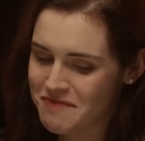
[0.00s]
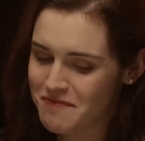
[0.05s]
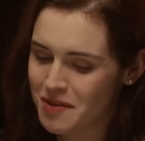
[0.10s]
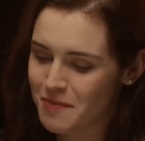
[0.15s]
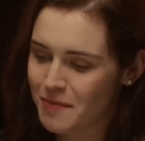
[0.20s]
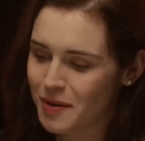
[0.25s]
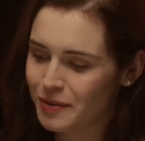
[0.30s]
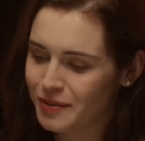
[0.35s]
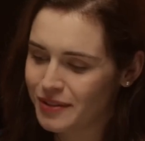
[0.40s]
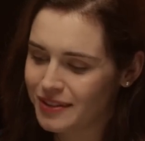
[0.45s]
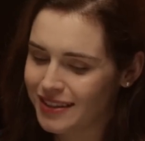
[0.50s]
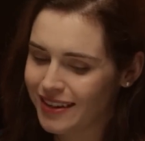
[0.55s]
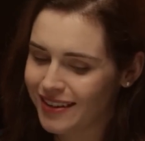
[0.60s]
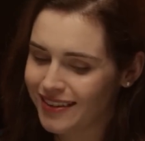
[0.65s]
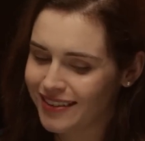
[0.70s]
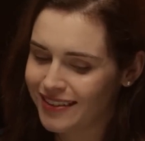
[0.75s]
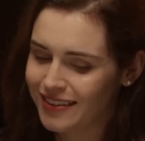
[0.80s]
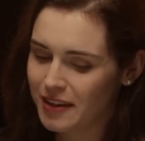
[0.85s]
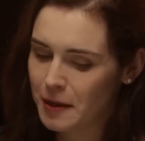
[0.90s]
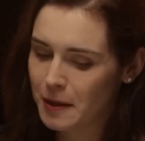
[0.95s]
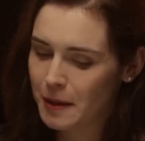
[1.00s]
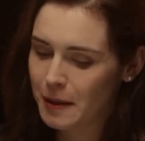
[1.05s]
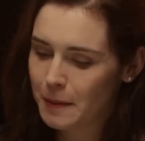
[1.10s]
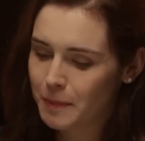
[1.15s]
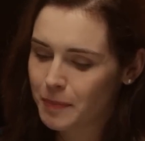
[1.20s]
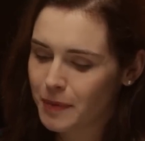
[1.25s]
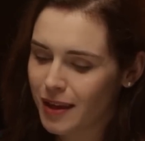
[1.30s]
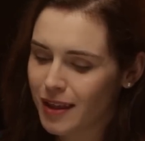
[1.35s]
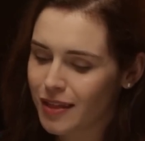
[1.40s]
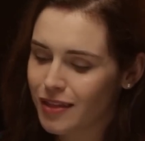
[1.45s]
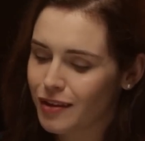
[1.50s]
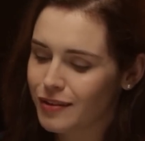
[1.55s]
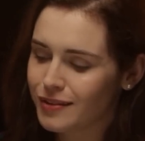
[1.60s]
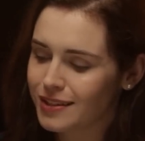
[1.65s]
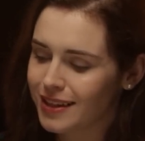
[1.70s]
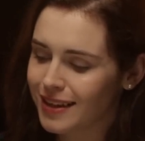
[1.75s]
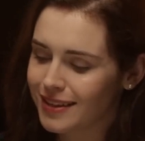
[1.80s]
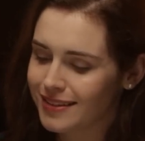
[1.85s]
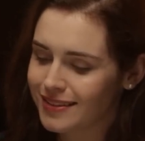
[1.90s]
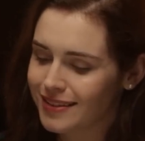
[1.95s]
most
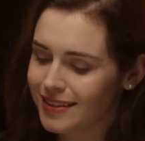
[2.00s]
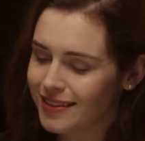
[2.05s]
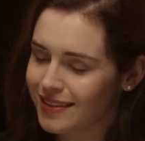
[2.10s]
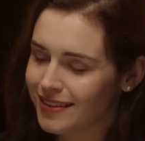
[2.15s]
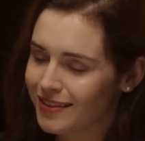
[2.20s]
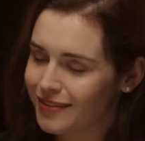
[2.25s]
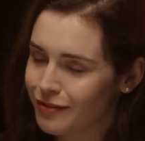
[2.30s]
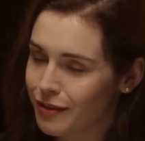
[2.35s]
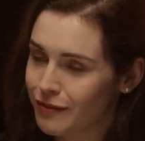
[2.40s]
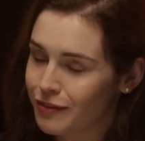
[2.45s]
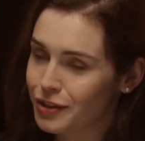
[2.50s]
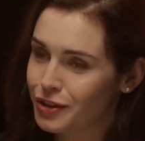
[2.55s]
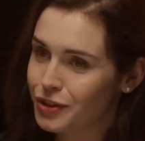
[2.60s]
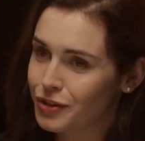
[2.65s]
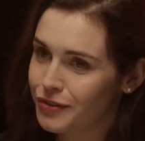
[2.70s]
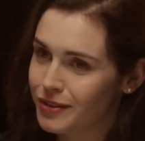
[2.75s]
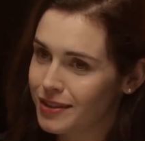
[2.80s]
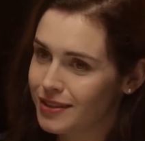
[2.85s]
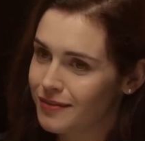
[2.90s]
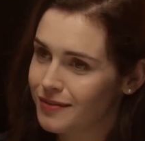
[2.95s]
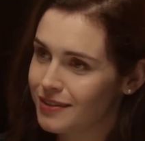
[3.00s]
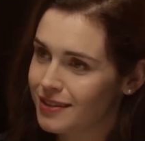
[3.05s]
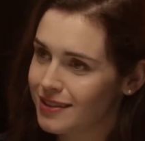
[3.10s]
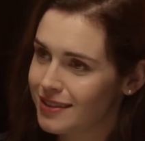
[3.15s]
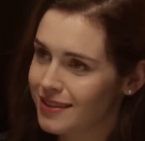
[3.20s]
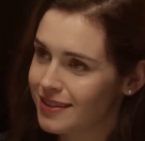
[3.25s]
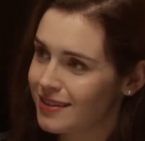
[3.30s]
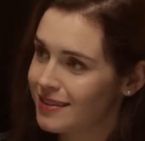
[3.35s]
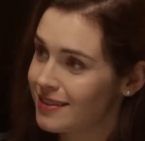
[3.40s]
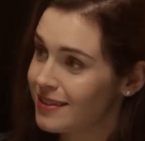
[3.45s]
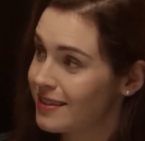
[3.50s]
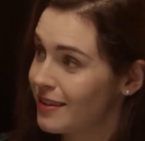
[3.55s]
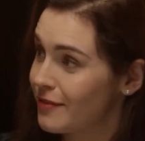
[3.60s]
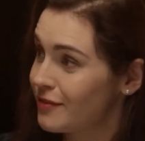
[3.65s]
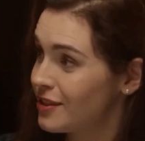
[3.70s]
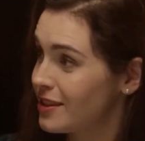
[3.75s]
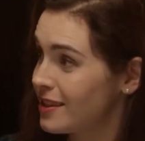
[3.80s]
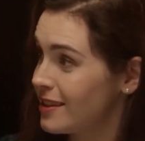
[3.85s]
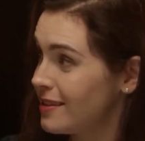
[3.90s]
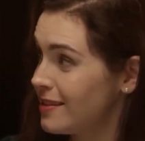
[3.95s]
enthusiastic revolutionaries of the 60s and
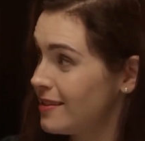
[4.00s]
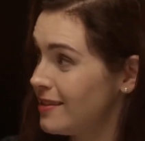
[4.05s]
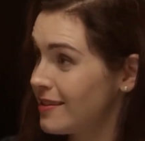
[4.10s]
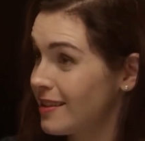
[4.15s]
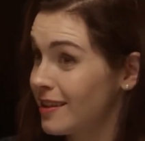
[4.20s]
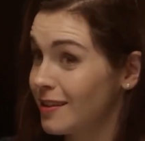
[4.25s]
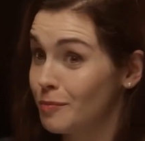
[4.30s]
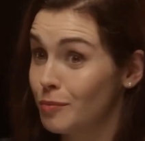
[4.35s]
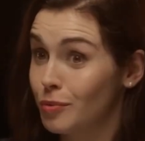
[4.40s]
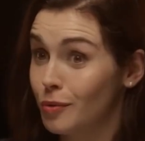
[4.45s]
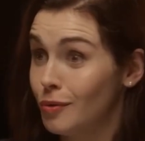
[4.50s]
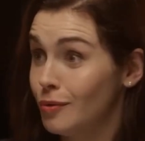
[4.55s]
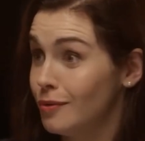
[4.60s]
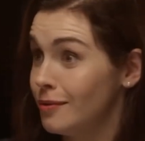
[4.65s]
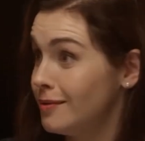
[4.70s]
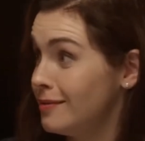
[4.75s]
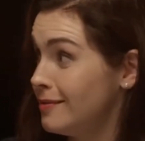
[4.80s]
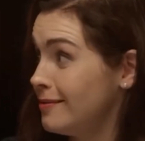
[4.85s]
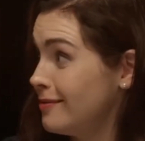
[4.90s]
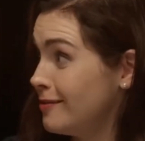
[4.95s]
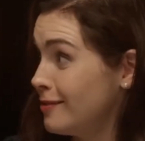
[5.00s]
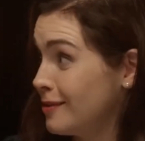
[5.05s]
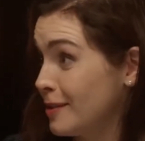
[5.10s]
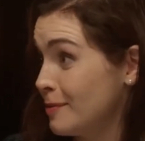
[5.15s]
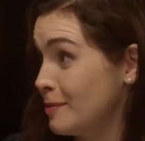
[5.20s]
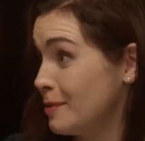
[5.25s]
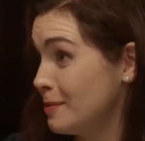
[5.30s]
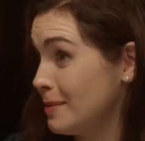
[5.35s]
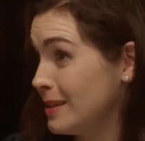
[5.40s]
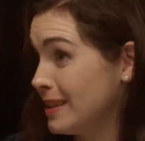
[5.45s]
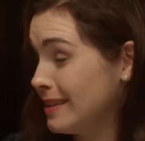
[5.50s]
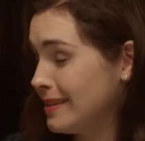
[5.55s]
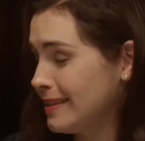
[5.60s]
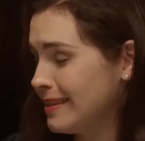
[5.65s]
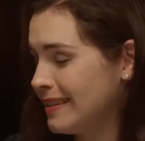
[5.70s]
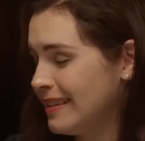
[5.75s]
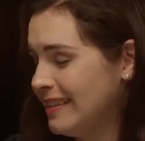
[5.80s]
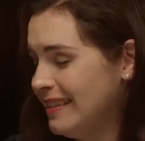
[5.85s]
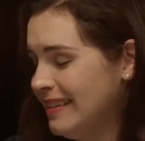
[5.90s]
70s had a ball, or some of them did.